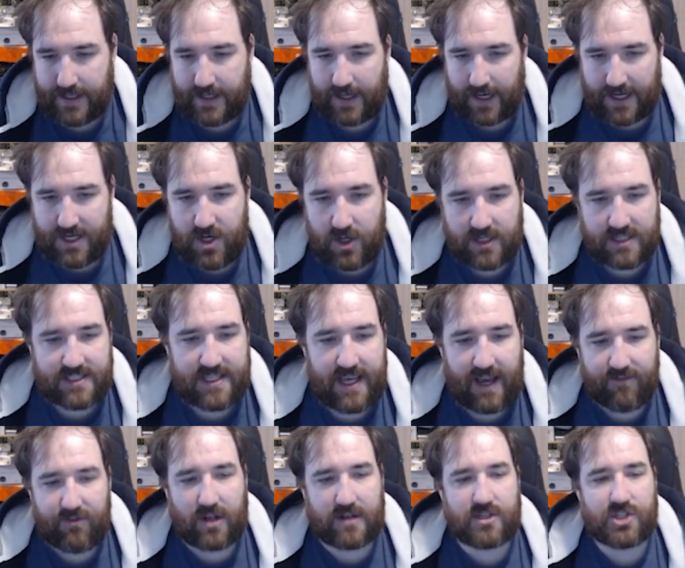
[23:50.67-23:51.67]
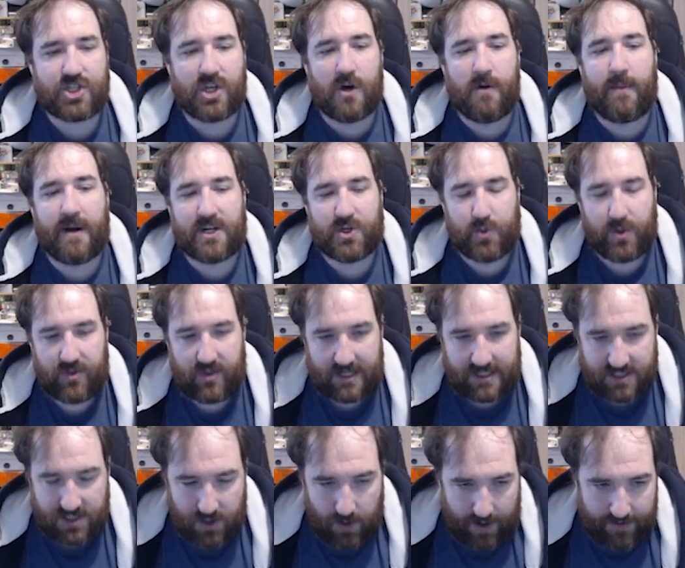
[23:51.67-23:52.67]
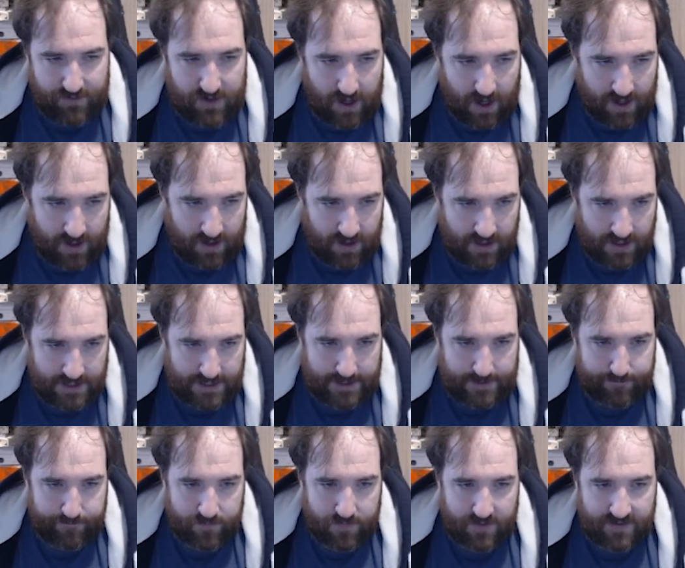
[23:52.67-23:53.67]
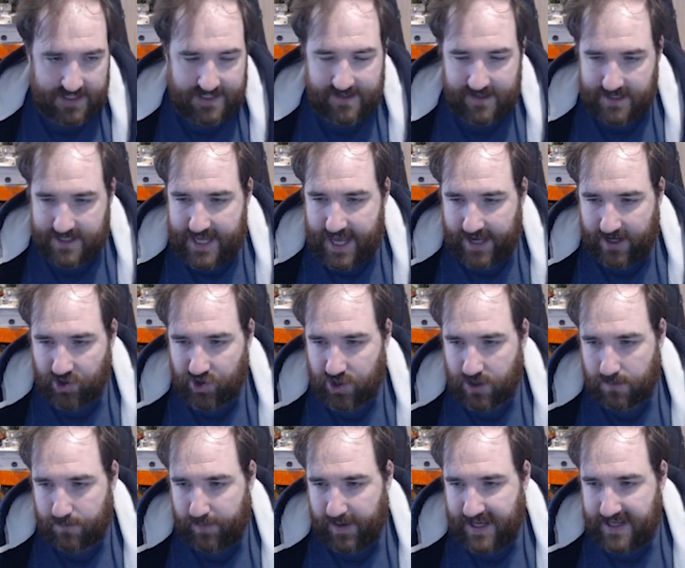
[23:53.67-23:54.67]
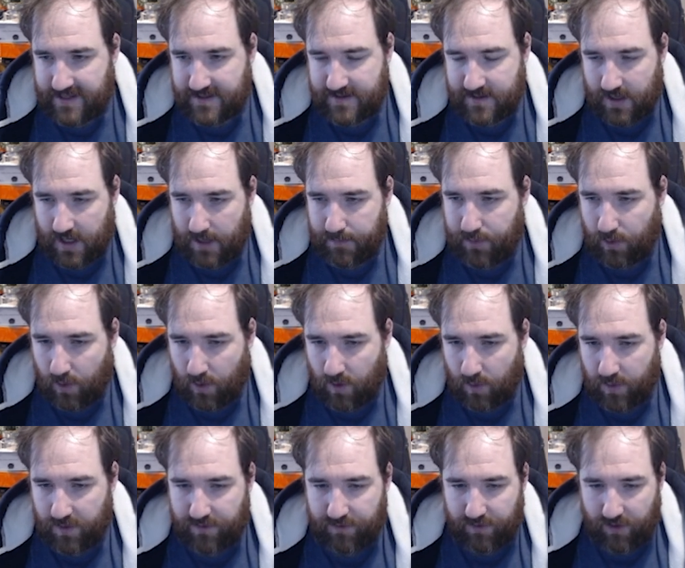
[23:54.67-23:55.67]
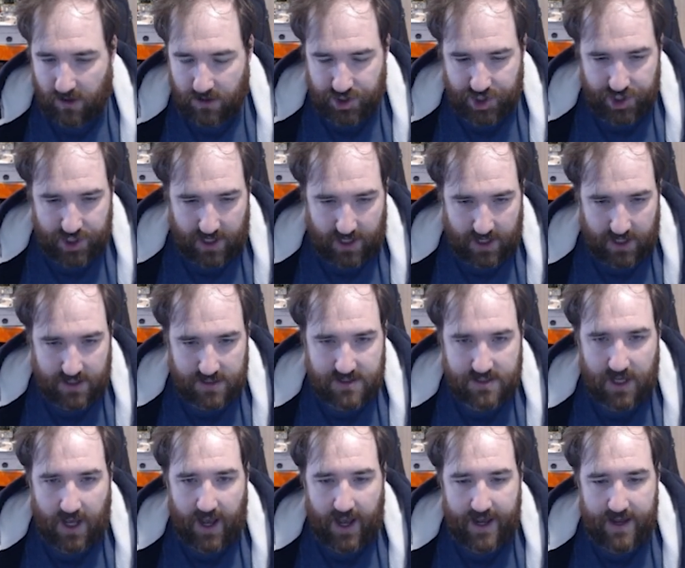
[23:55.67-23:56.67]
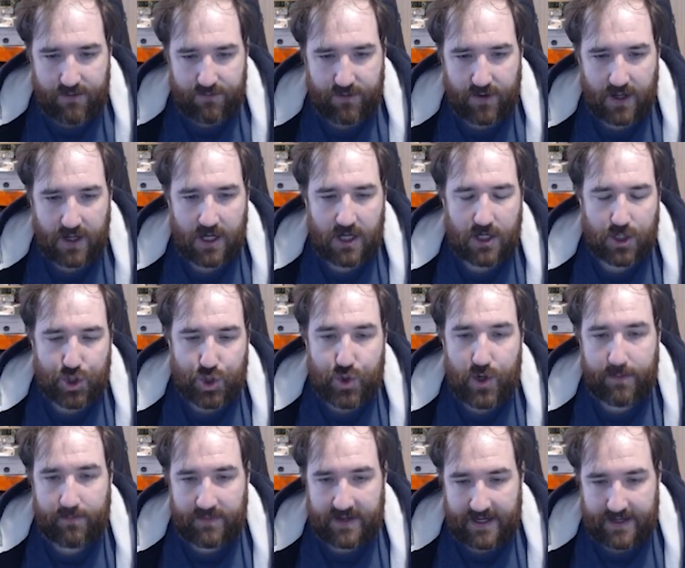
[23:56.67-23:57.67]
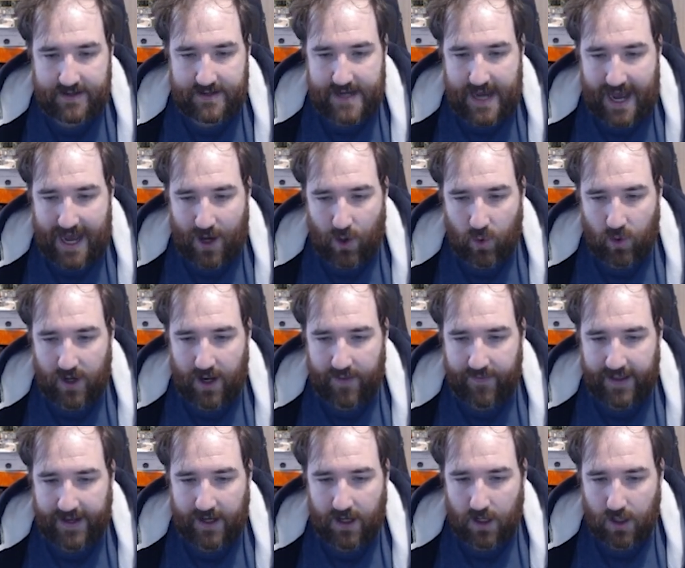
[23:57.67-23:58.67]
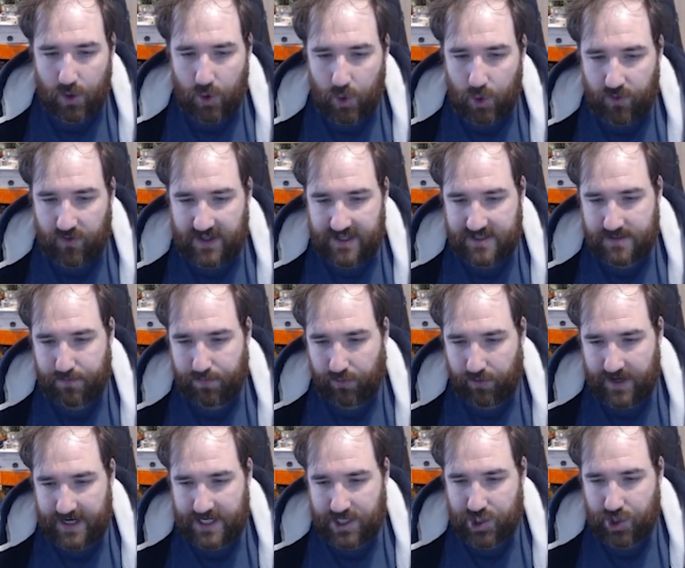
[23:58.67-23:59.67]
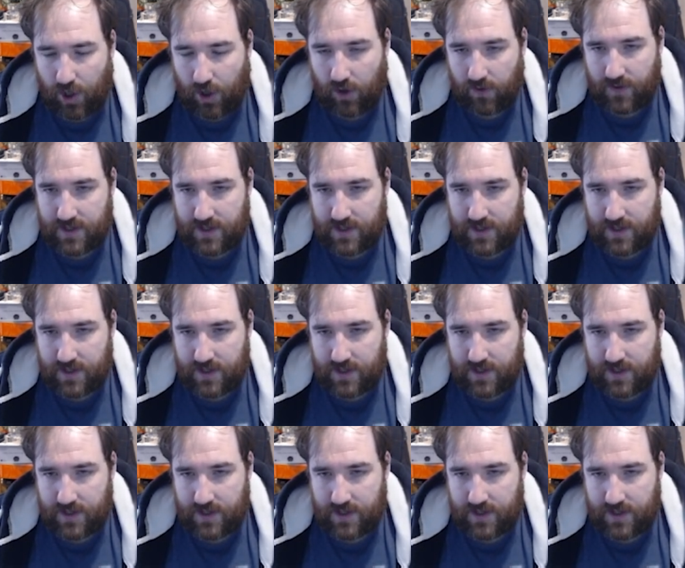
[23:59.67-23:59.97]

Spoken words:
And you can see I've done so much with this. So this is a textured base that I bought with frost shards. I've trimmed it down and then glued this bridge on